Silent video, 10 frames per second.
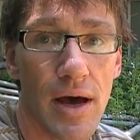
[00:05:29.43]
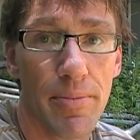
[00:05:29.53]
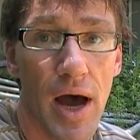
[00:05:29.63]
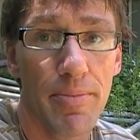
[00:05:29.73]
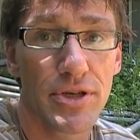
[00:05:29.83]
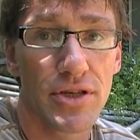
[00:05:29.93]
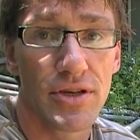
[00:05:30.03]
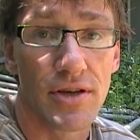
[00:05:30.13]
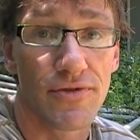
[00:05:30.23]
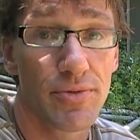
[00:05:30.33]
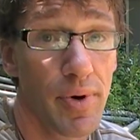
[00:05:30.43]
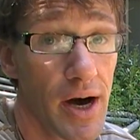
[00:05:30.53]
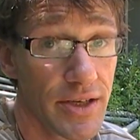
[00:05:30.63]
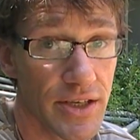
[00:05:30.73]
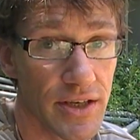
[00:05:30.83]
pipe is conductive to
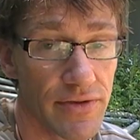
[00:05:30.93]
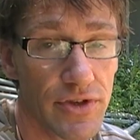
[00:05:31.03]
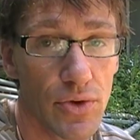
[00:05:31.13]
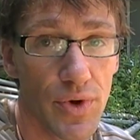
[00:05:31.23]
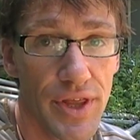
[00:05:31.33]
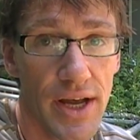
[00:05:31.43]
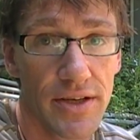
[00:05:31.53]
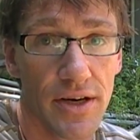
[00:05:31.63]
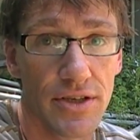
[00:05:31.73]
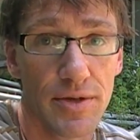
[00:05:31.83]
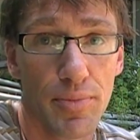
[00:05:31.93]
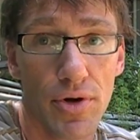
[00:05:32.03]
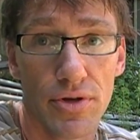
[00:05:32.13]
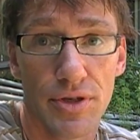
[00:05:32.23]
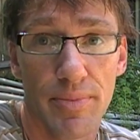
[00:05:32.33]
positive. So what that does is
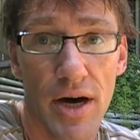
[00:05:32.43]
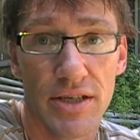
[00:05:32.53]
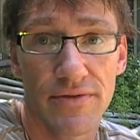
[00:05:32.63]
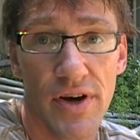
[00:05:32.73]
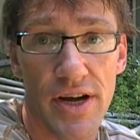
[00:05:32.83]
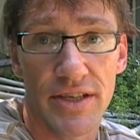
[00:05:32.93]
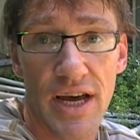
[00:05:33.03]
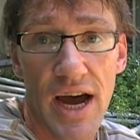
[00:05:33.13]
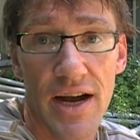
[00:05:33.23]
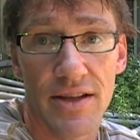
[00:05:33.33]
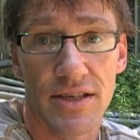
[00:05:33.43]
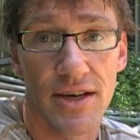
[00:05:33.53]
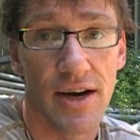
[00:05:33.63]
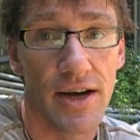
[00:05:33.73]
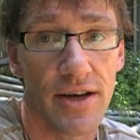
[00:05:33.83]
pulls positive ions out of the
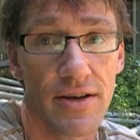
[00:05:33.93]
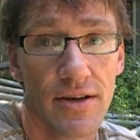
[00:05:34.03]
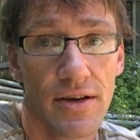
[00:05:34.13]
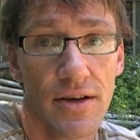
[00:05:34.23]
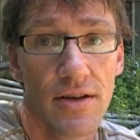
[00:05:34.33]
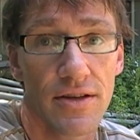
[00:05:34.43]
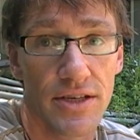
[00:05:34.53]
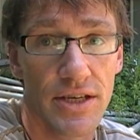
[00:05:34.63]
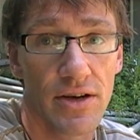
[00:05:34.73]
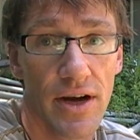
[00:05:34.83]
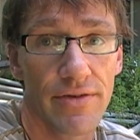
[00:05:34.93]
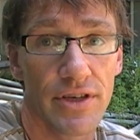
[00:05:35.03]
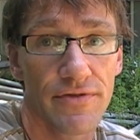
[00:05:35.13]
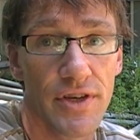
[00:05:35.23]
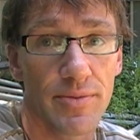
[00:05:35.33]
sky, the steel
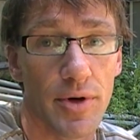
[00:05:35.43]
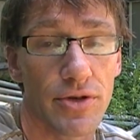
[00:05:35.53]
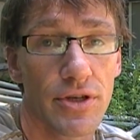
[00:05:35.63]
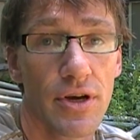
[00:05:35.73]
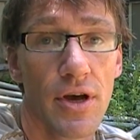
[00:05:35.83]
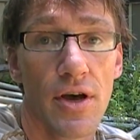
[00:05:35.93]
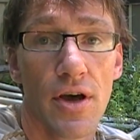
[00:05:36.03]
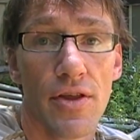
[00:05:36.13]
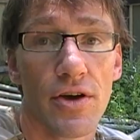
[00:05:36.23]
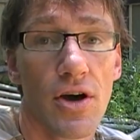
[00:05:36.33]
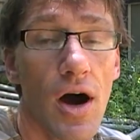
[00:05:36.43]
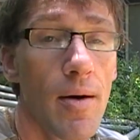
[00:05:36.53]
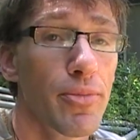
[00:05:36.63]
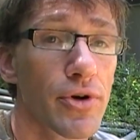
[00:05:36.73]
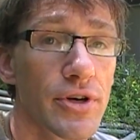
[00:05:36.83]
galvanized fence post. The
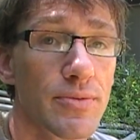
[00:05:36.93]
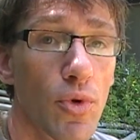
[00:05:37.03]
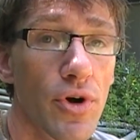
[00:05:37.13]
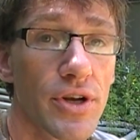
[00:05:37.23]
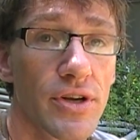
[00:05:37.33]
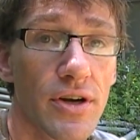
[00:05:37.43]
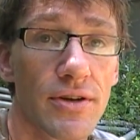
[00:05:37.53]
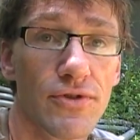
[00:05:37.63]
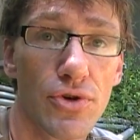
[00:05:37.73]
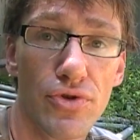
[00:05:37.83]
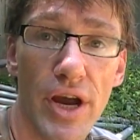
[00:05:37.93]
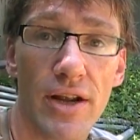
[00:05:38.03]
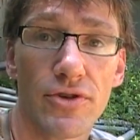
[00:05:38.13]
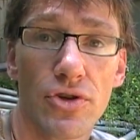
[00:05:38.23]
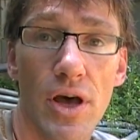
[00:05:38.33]
copper is more conductive to
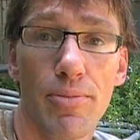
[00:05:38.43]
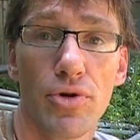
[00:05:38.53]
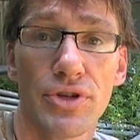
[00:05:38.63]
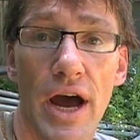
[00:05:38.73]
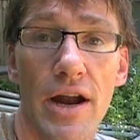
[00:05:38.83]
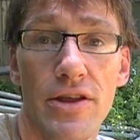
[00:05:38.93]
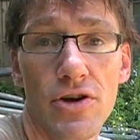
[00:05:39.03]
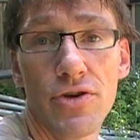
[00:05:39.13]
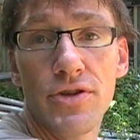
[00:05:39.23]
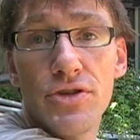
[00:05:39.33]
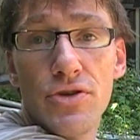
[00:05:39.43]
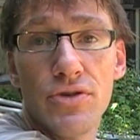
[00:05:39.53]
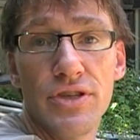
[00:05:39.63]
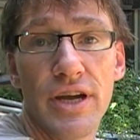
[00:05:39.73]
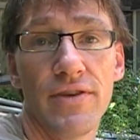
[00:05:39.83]
negative, so that pulls out of the earth and
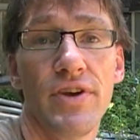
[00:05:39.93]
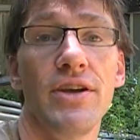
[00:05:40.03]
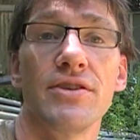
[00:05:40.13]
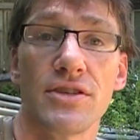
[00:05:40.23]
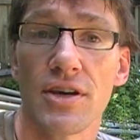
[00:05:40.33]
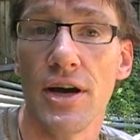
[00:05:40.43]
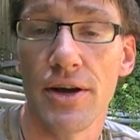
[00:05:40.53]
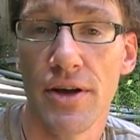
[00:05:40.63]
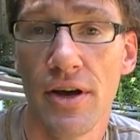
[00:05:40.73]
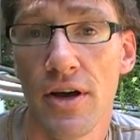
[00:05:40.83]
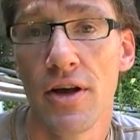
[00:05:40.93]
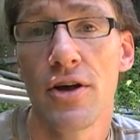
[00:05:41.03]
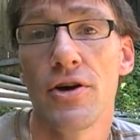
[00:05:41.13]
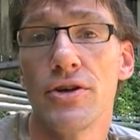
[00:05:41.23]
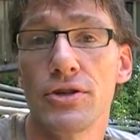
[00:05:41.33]
shoots negative into the sky.
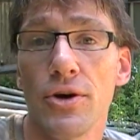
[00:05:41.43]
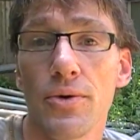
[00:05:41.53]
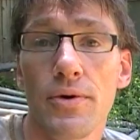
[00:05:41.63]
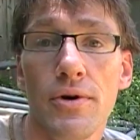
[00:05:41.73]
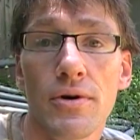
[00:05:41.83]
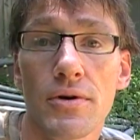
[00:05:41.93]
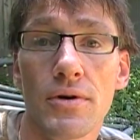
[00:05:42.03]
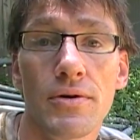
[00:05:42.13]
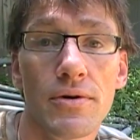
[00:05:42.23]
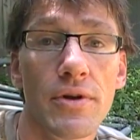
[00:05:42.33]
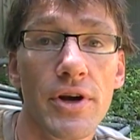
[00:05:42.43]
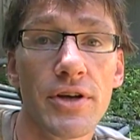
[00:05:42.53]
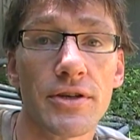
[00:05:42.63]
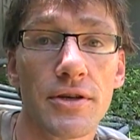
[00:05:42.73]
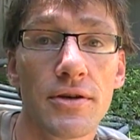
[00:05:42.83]
So there it
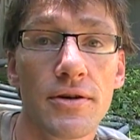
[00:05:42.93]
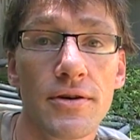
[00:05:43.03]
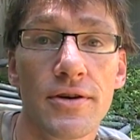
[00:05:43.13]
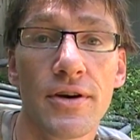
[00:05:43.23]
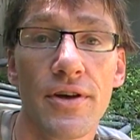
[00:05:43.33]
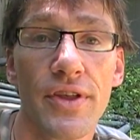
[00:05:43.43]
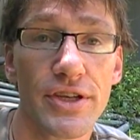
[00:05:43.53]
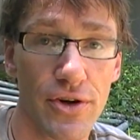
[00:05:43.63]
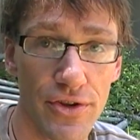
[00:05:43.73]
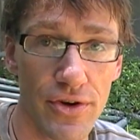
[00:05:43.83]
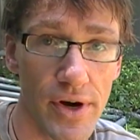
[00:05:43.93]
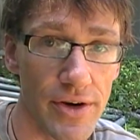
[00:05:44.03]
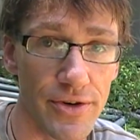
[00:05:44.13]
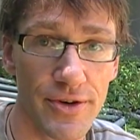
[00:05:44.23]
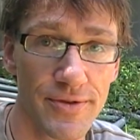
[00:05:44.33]
is. That's called the grounder.